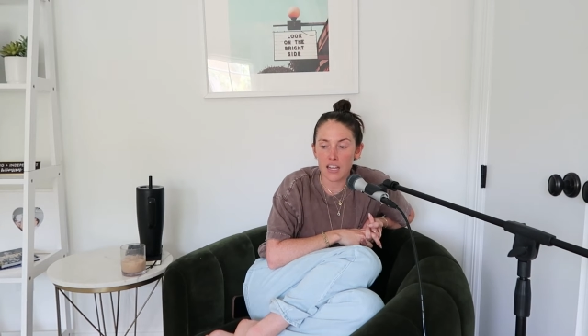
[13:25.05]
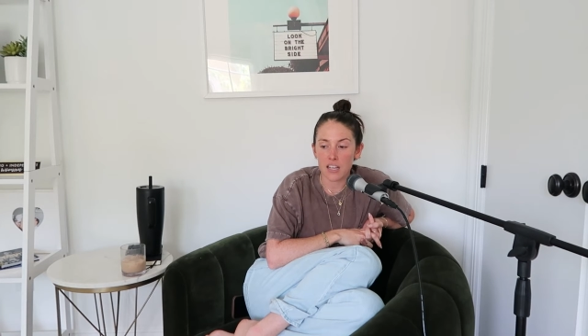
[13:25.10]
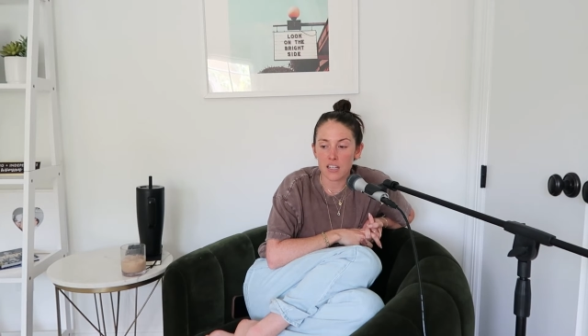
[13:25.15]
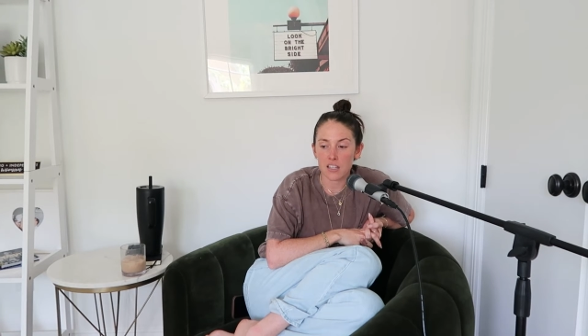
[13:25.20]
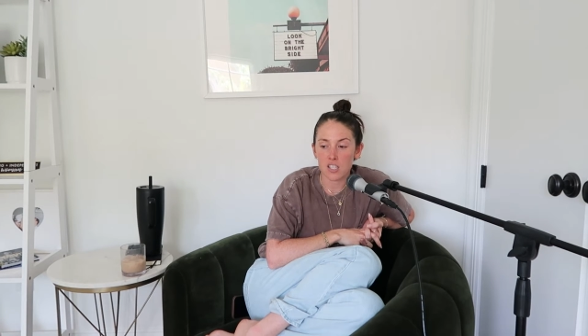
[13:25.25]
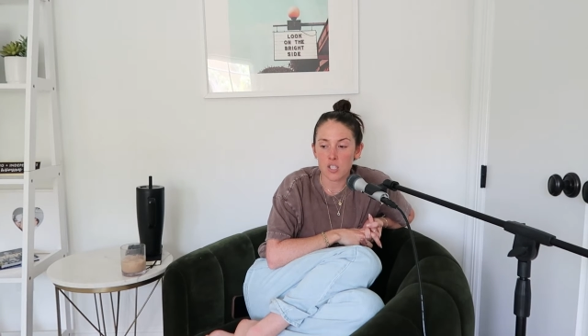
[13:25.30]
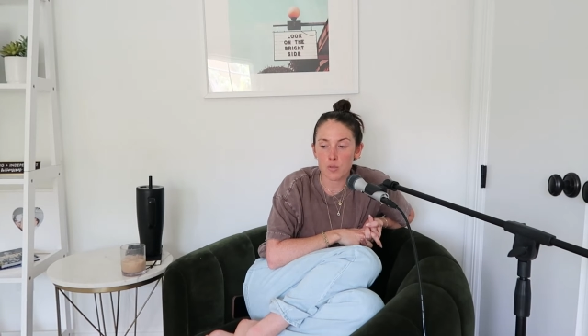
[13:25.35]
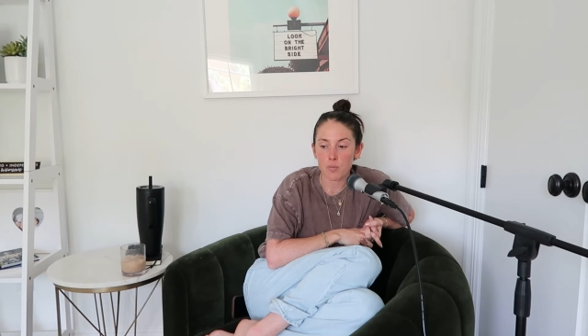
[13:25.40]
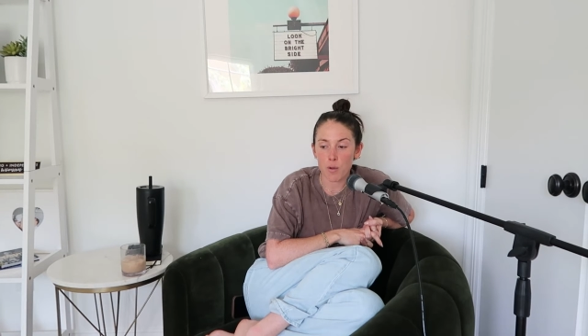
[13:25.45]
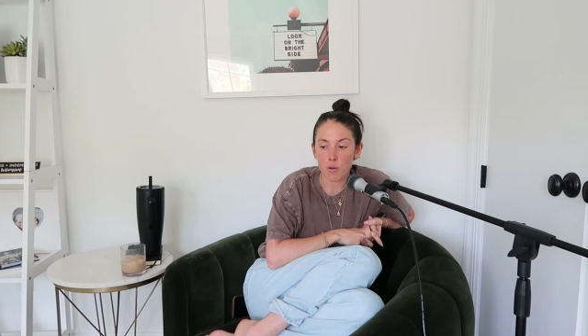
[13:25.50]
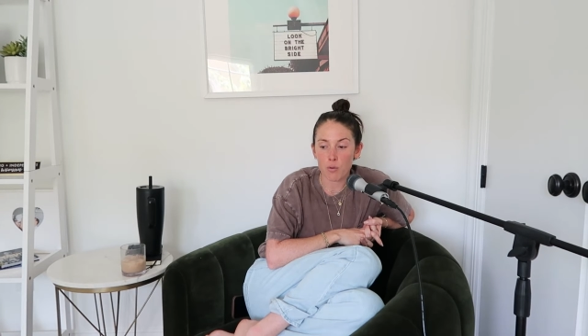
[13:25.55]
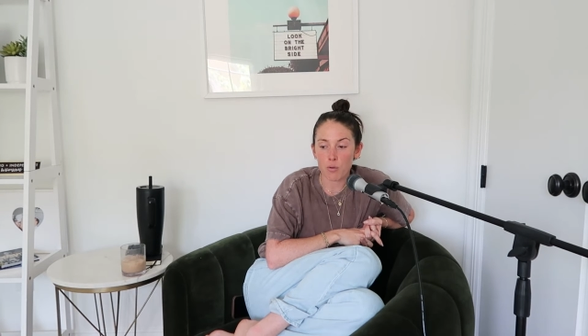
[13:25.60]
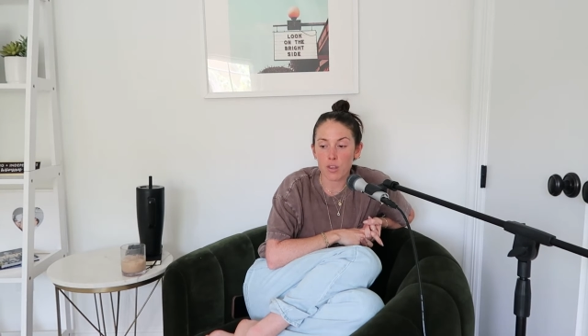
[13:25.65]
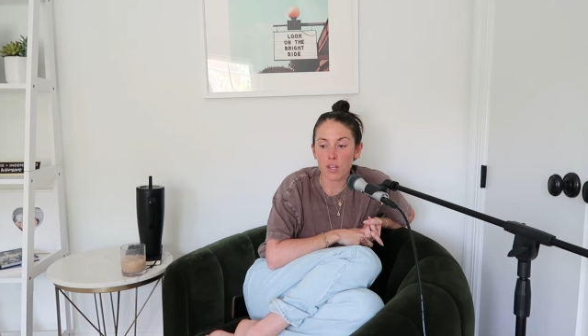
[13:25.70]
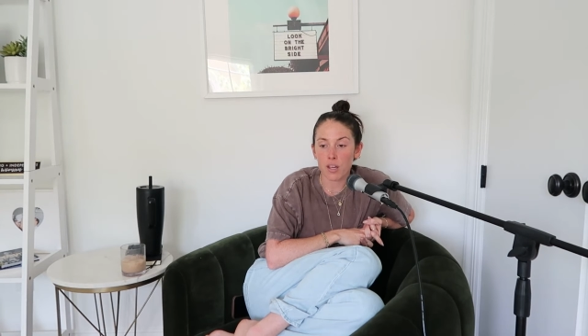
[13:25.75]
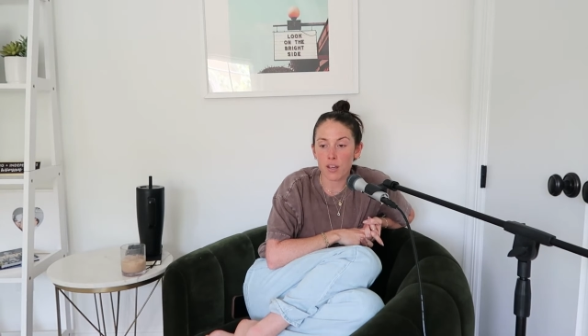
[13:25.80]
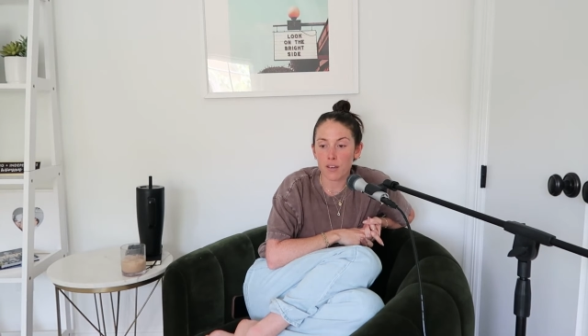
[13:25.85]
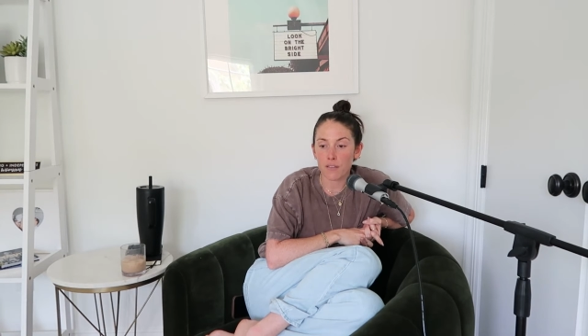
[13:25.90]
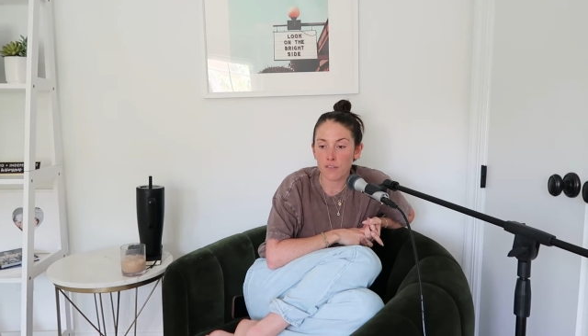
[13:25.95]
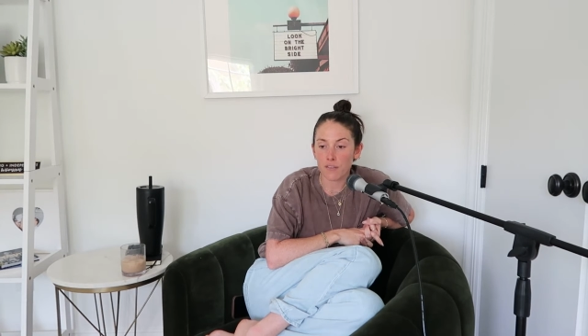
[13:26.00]
spoke with
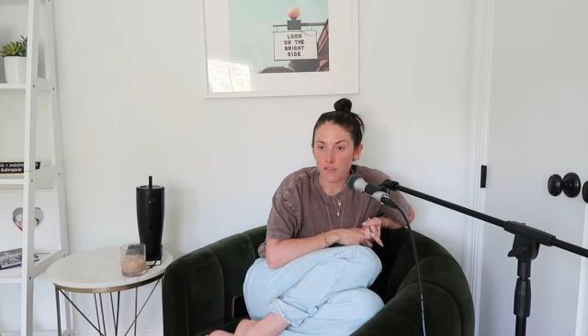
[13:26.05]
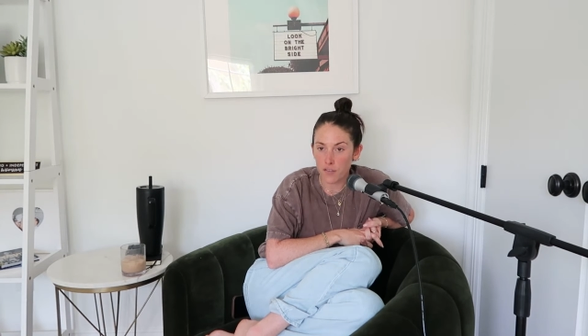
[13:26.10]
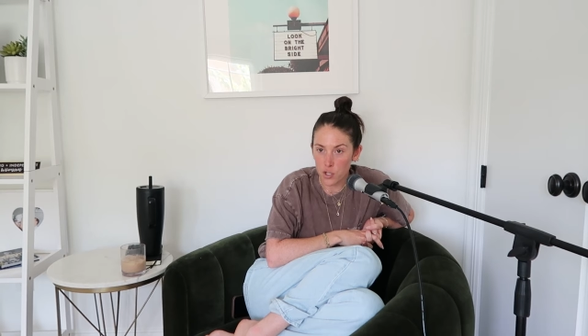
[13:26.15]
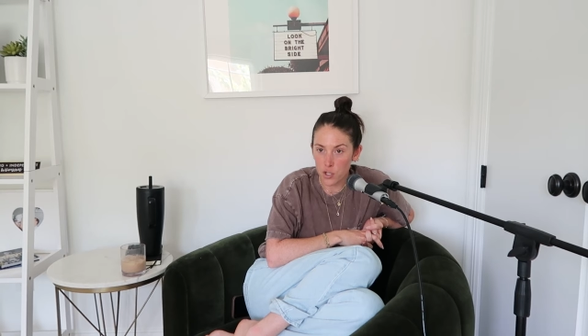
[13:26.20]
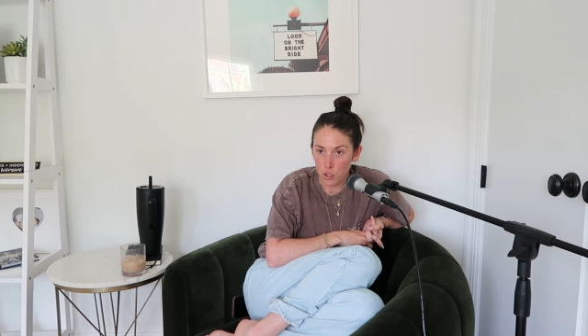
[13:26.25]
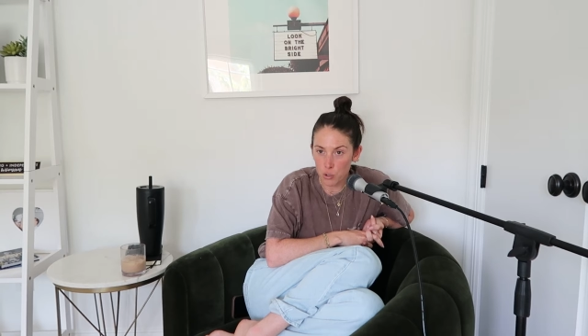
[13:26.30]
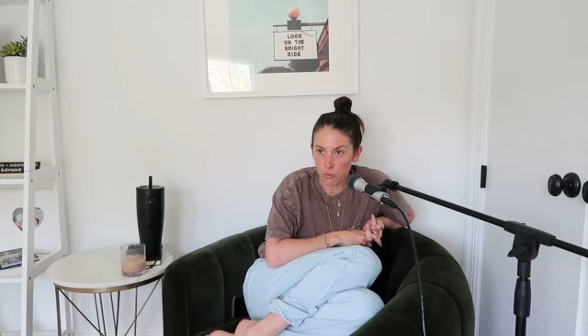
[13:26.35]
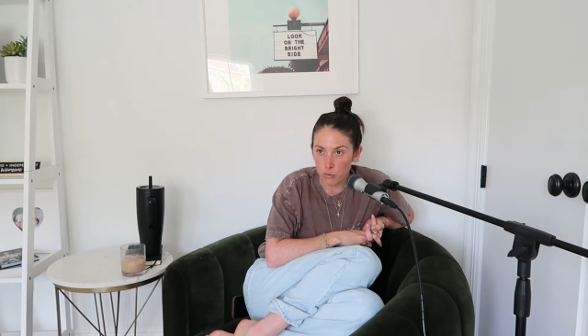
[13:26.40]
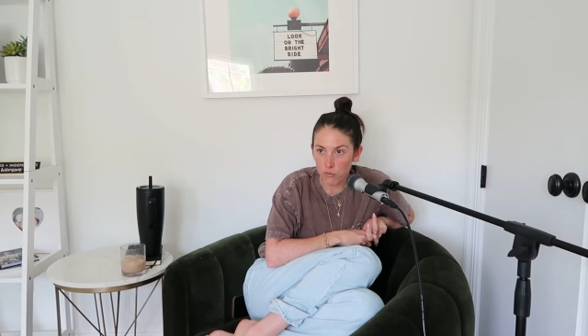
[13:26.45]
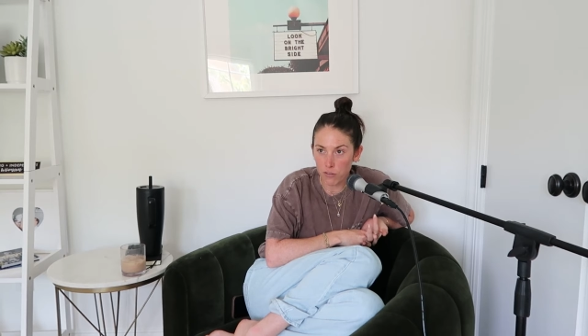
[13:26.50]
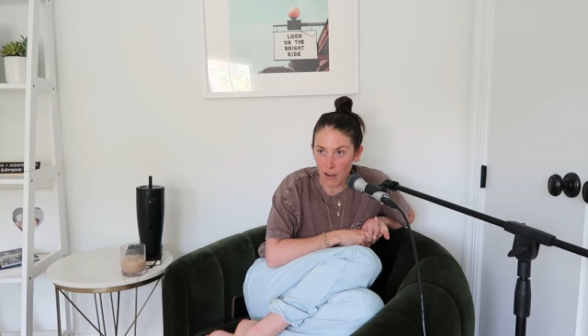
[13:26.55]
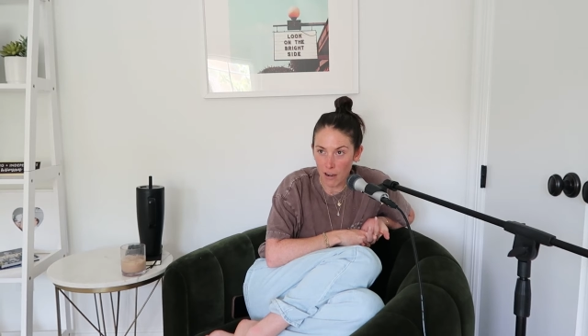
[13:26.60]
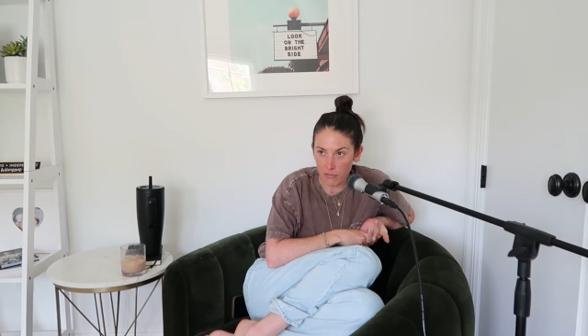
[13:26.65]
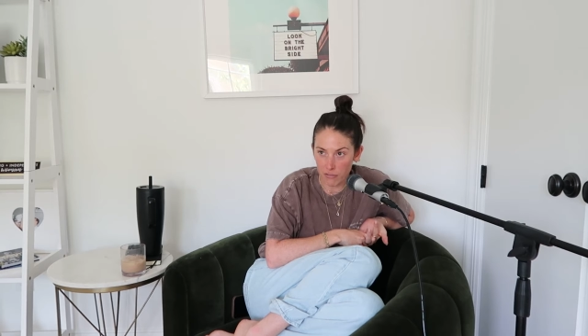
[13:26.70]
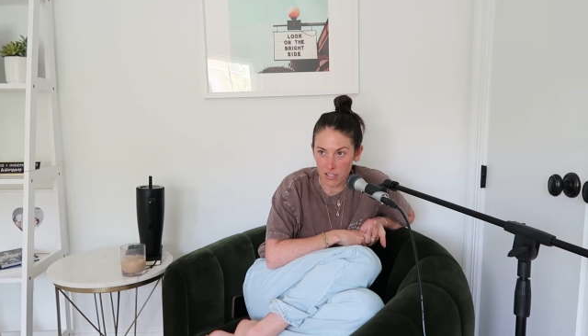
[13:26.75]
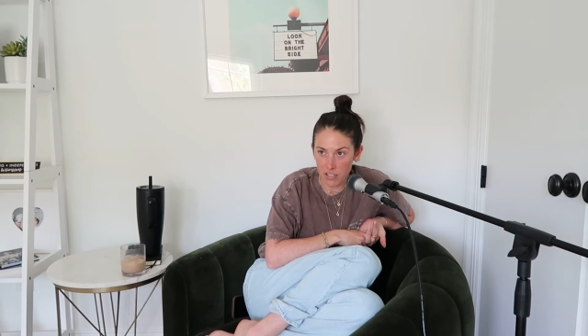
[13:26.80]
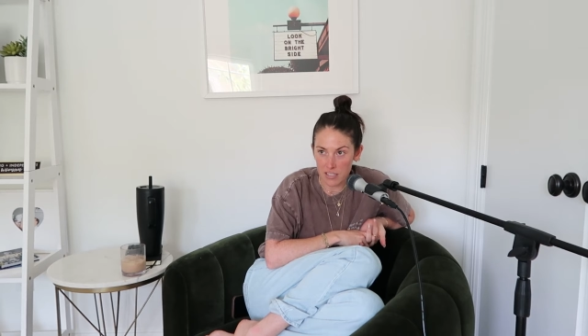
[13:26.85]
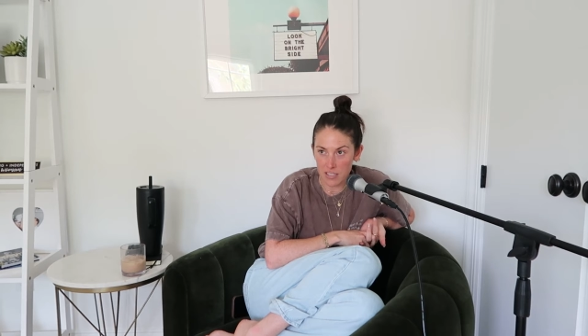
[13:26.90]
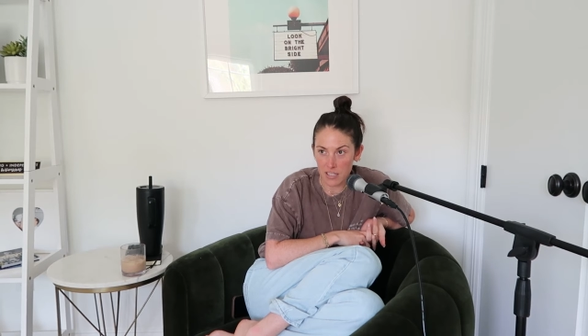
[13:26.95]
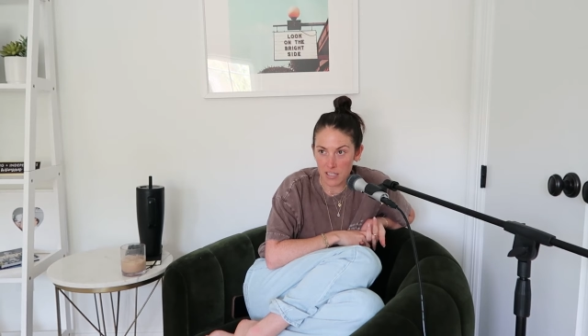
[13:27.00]
a few
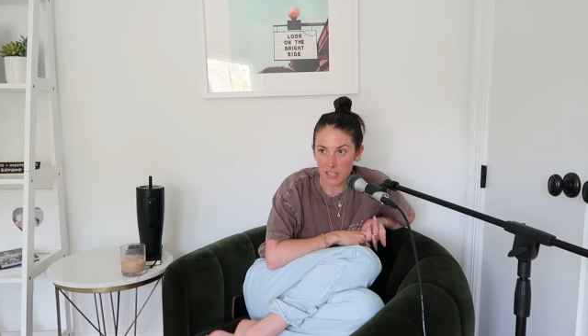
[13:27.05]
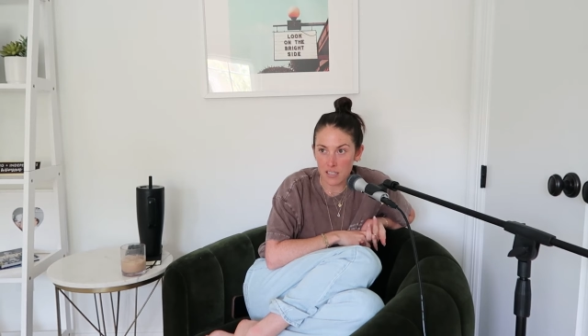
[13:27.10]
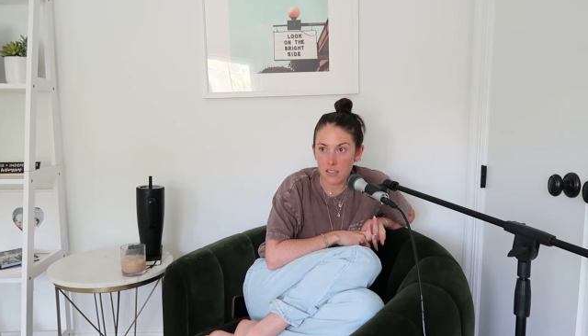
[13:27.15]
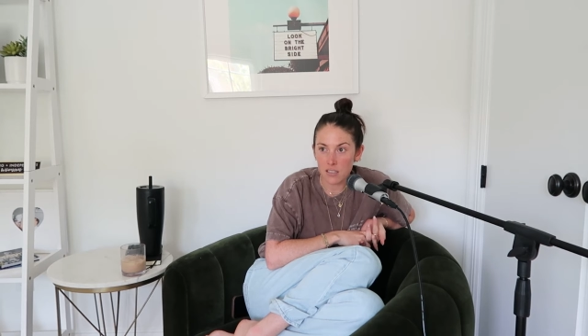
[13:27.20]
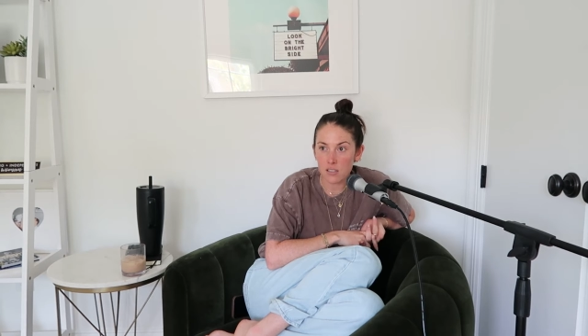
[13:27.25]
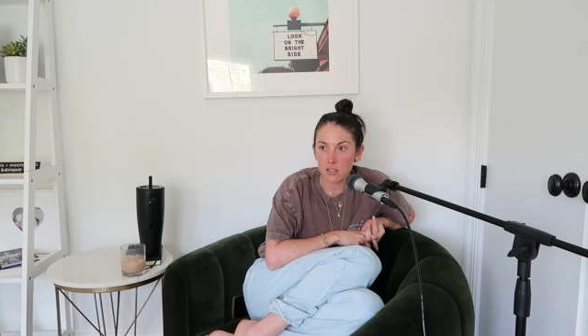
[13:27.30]
references.